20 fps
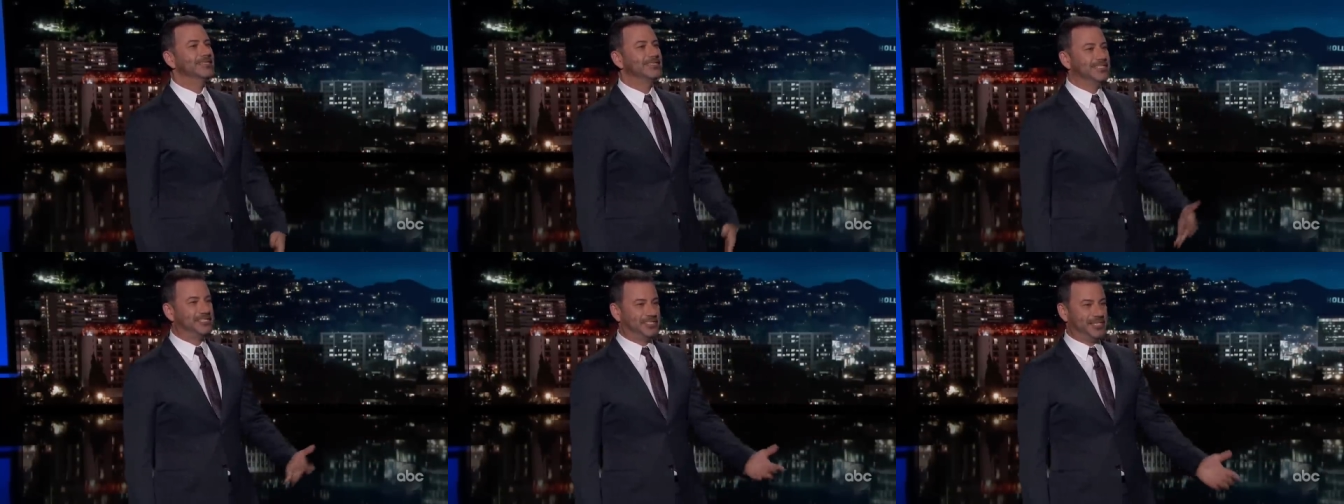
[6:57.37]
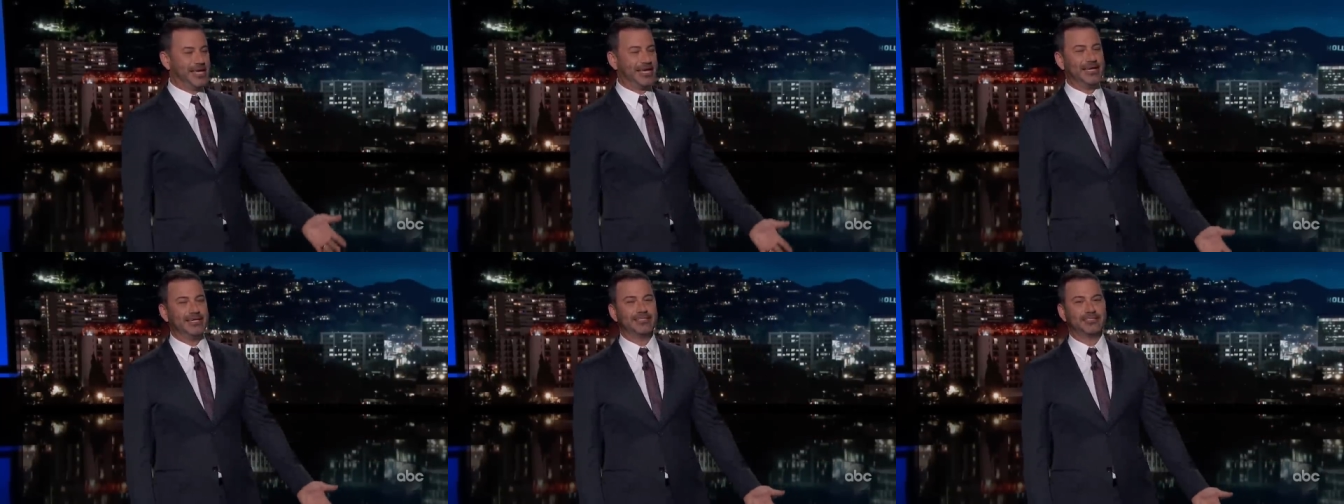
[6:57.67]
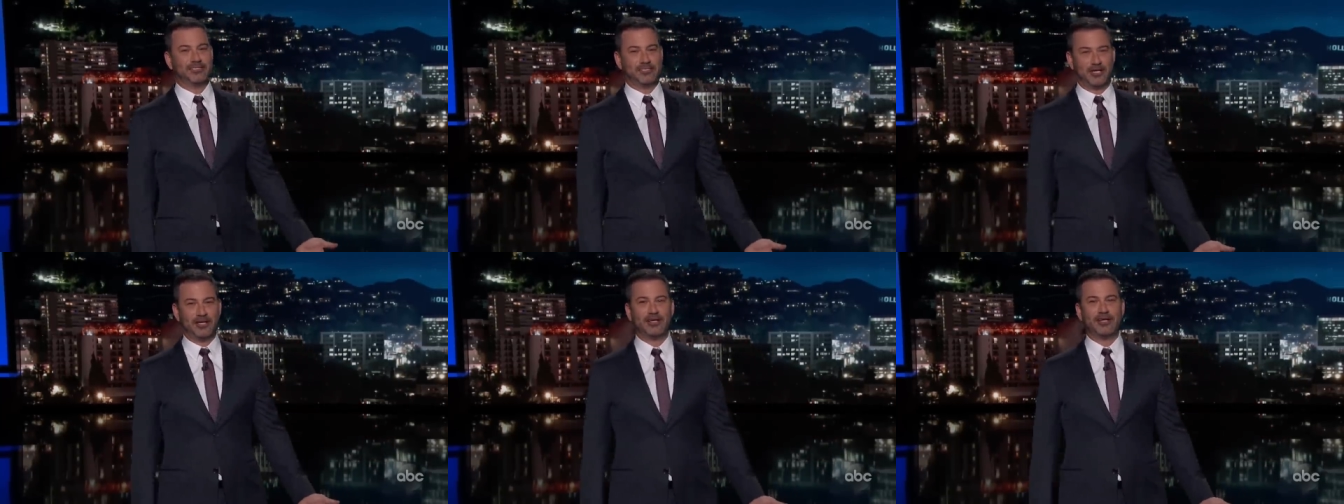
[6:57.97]
The
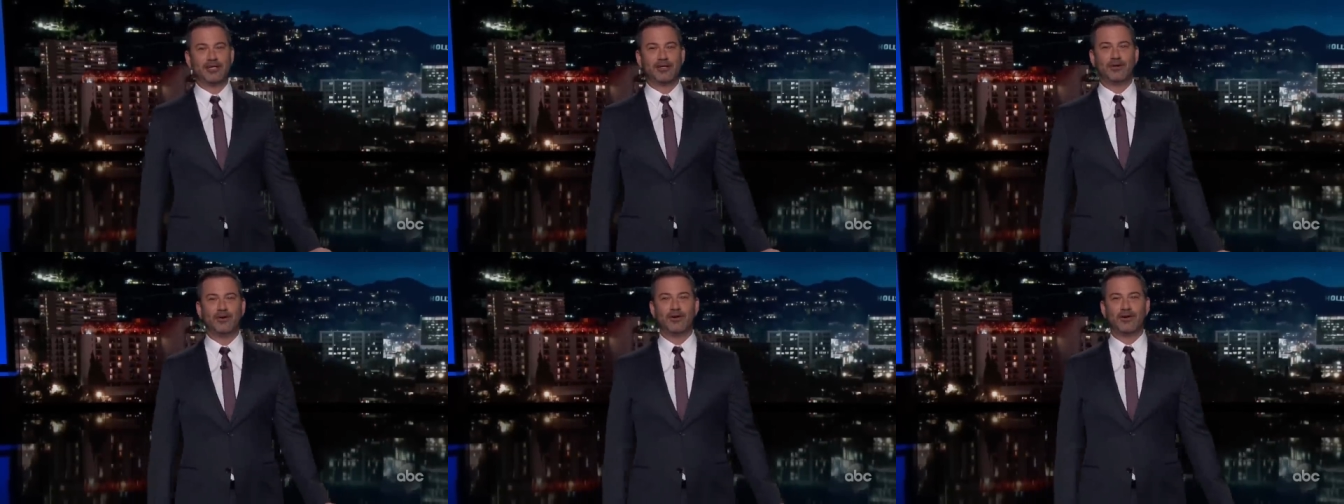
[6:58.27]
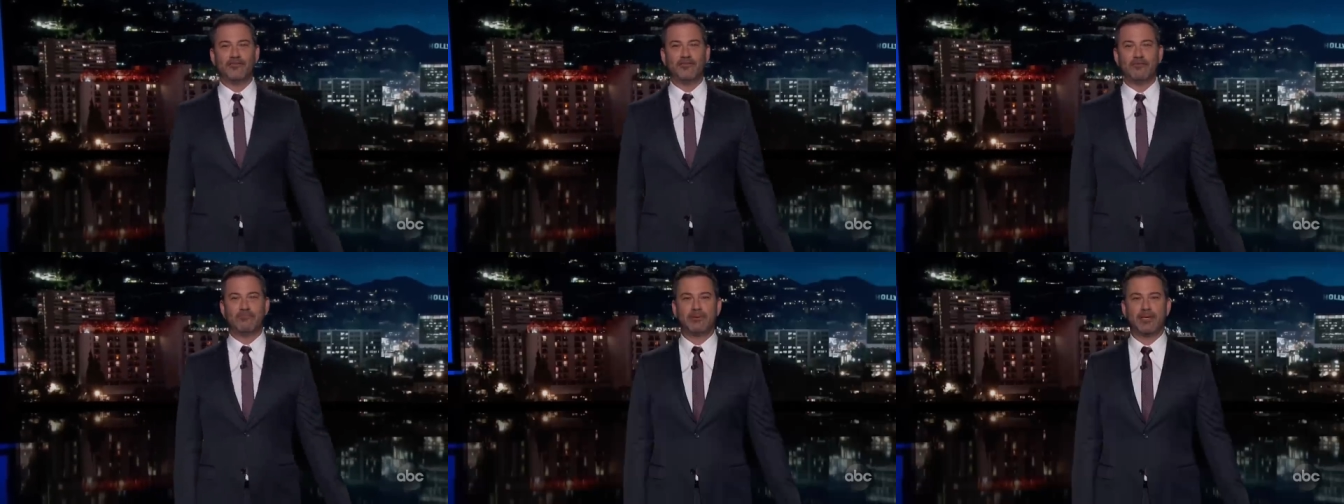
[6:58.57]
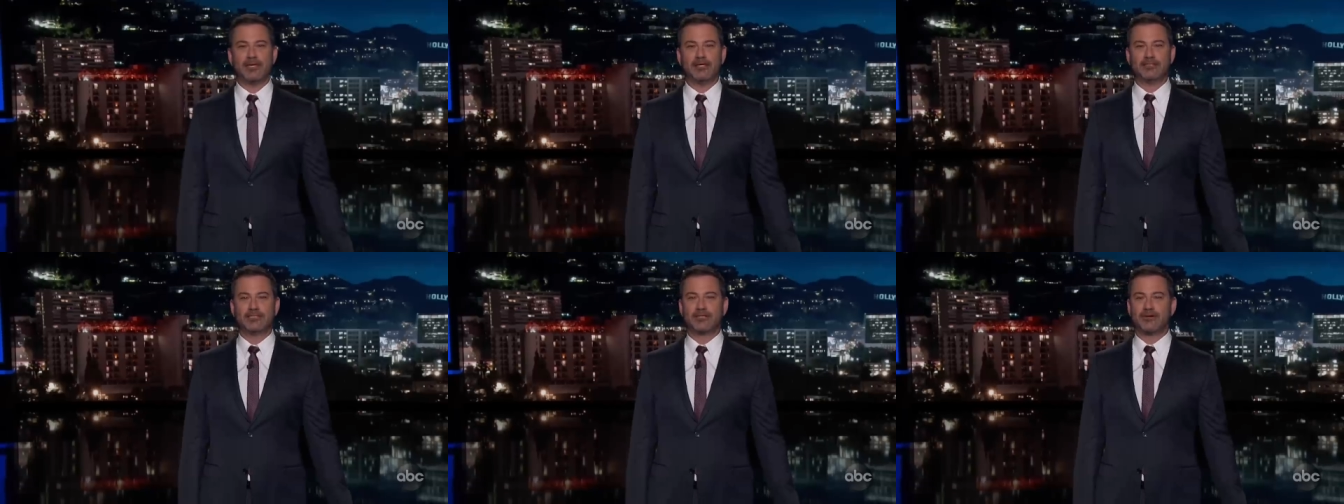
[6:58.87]
Second Circuit Court of
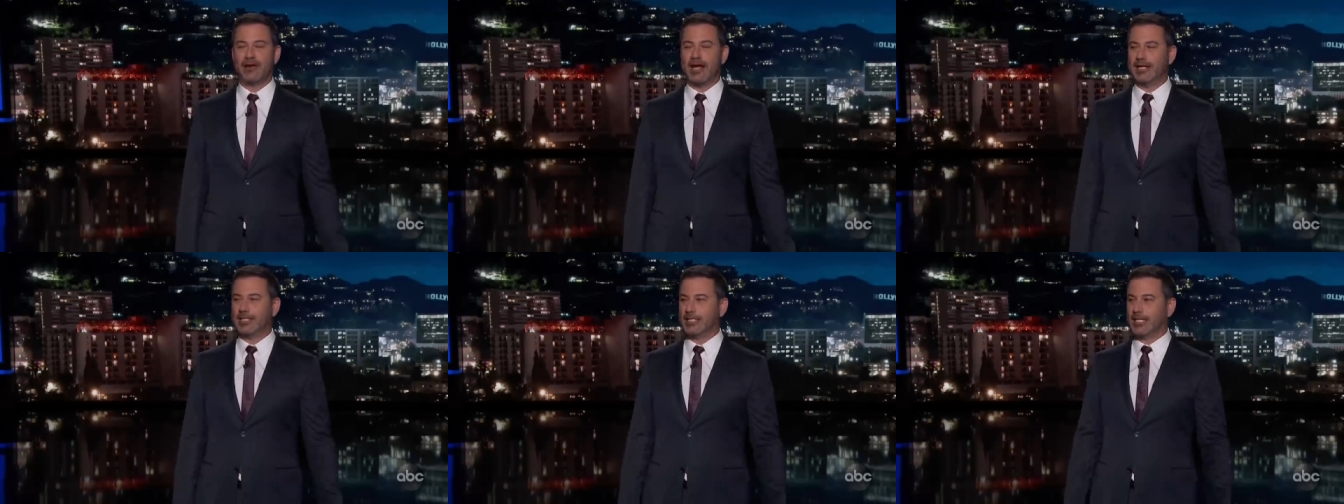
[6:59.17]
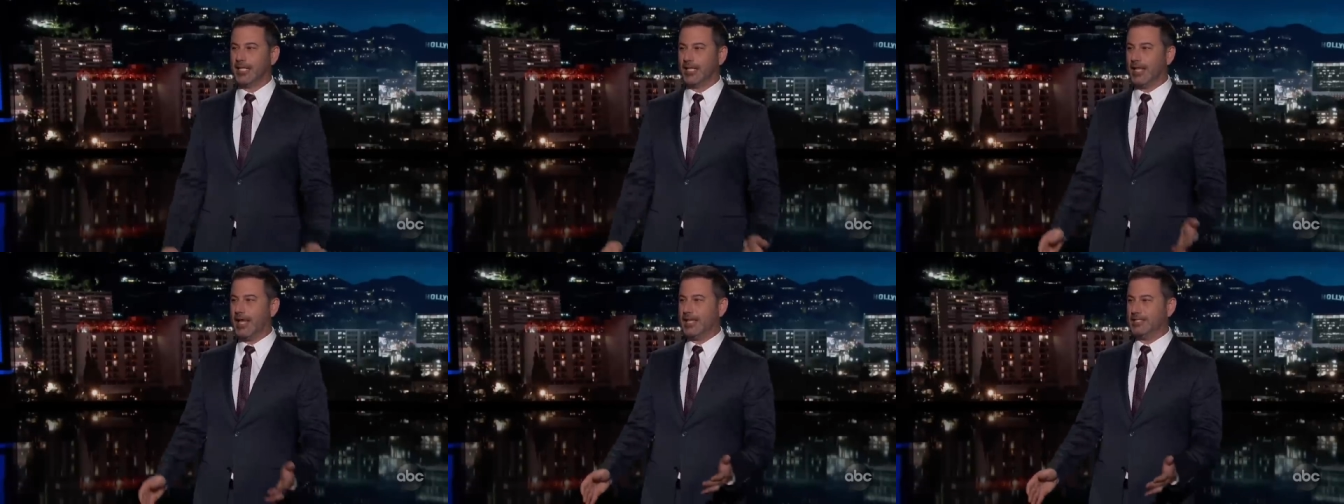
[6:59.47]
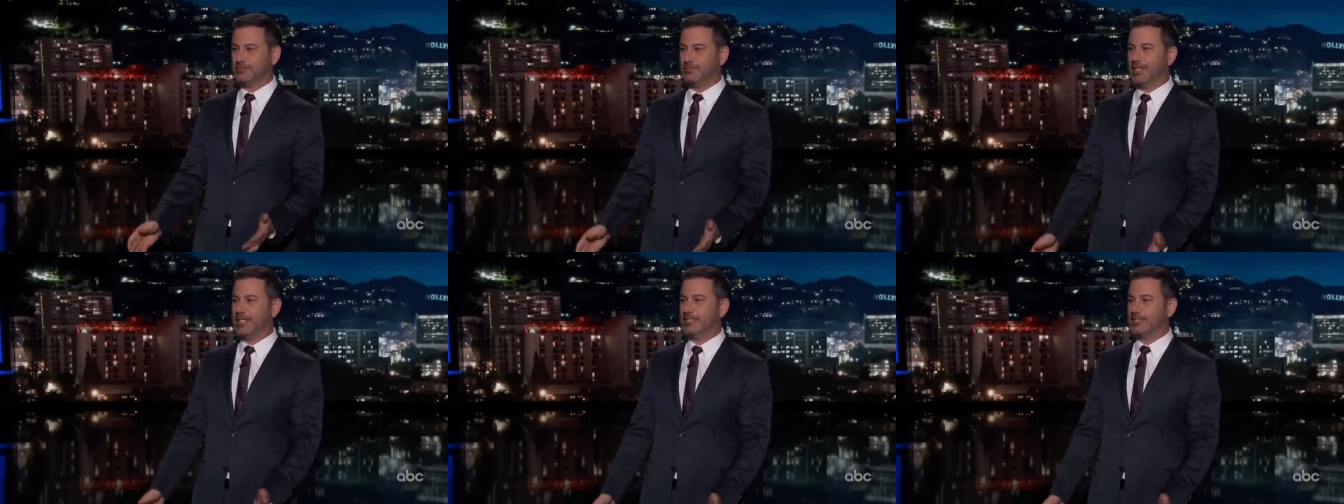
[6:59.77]
Appeals granted a
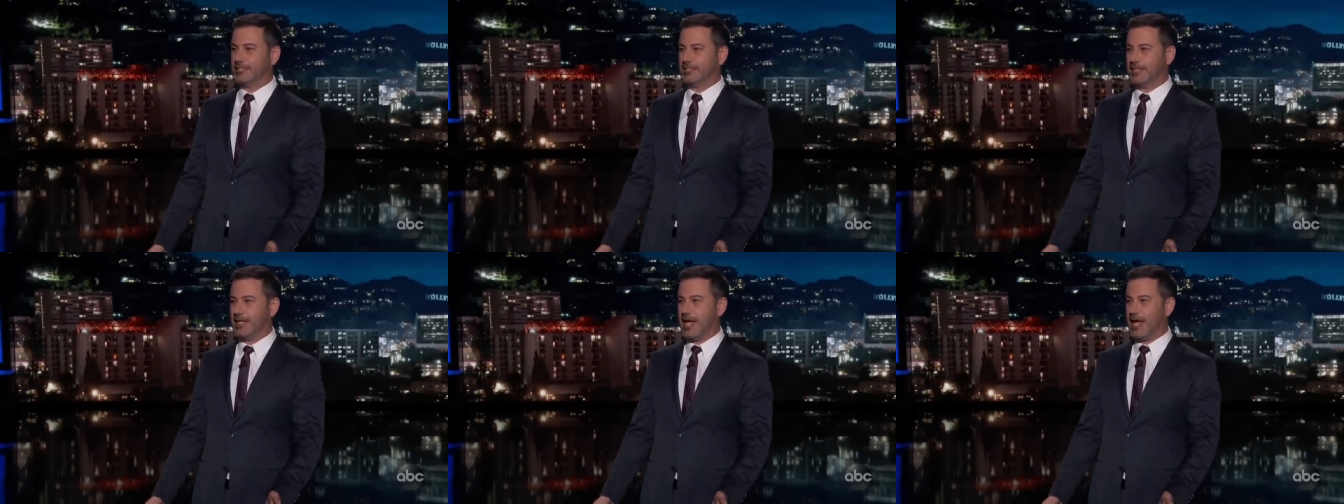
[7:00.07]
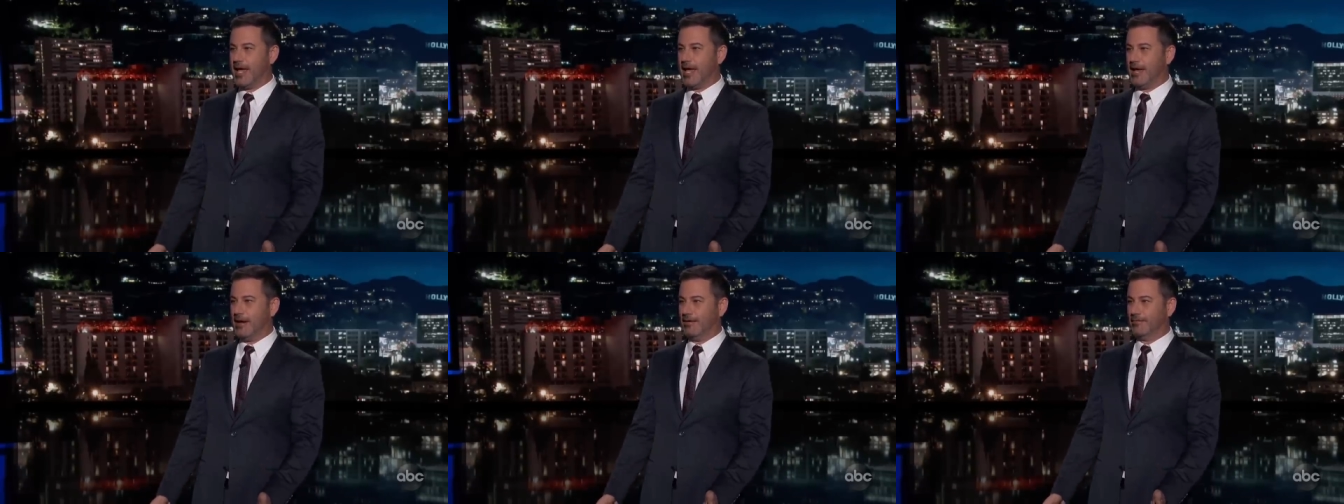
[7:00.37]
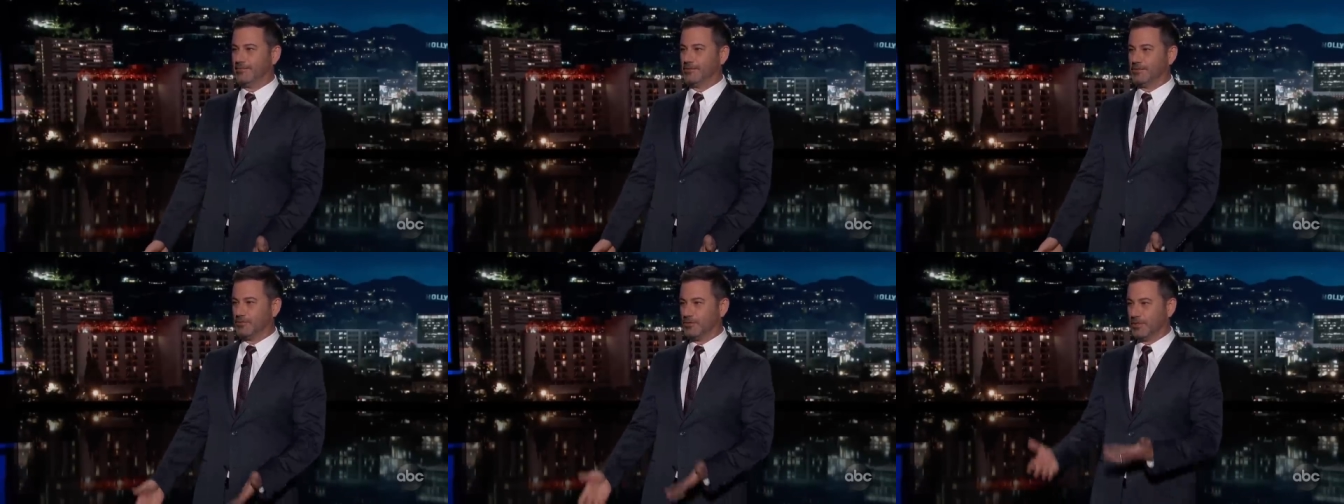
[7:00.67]
last-minute stay
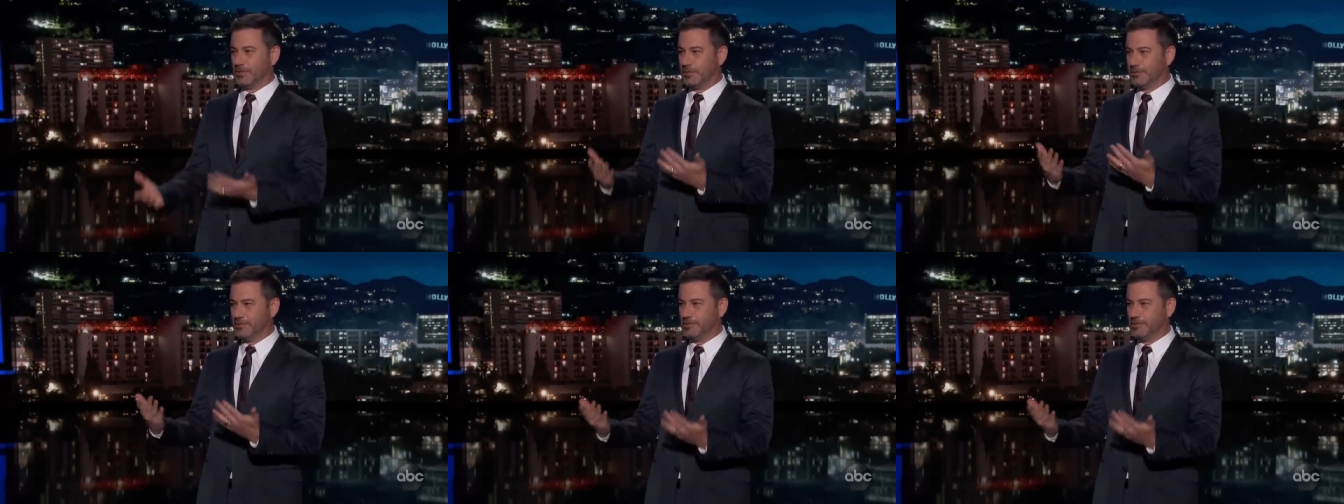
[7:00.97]
of the ruling,